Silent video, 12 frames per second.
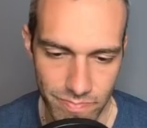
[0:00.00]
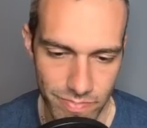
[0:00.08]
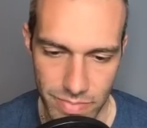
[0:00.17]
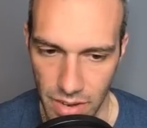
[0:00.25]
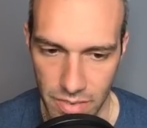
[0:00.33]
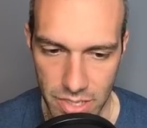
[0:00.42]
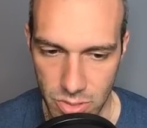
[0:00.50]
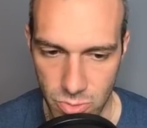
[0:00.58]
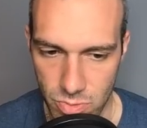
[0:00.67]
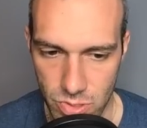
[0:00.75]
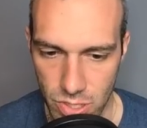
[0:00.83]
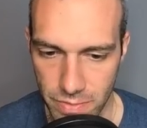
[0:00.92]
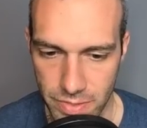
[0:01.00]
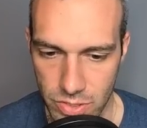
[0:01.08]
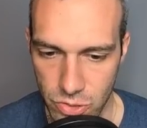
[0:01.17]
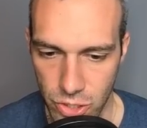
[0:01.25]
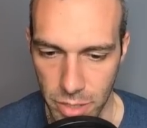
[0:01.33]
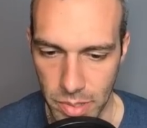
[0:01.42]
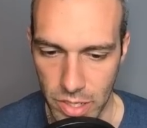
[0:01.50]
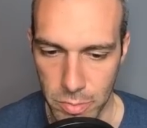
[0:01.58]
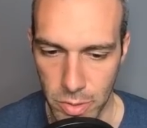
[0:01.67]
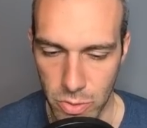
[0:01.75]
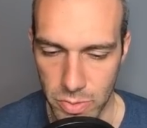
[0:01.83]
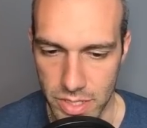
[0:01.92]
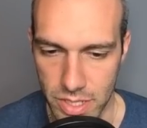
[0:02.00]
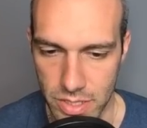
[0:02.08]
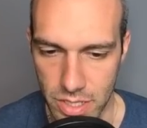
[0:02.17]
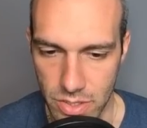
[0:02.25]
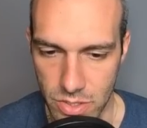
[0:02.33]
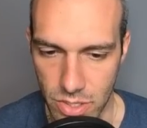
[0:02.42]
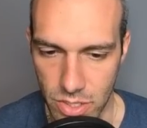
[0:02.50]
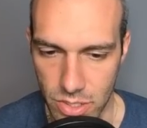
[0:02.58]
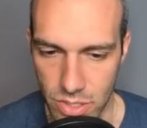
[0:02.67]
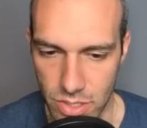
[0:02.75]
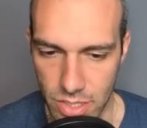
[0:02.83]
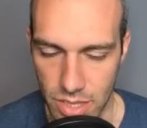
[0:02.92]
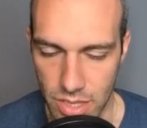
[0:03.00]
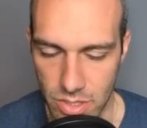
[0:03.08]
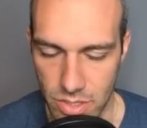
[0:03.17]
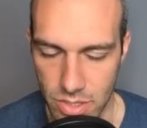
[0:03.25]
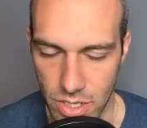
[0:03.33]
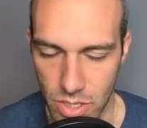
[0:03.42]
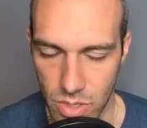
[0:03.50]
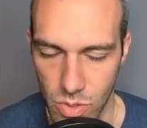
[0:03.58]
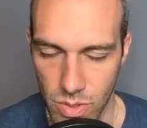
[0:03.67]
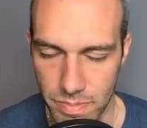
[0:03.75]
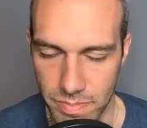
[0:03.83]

Everything Surf and Shadow Ball are both resisted, so you just let this go.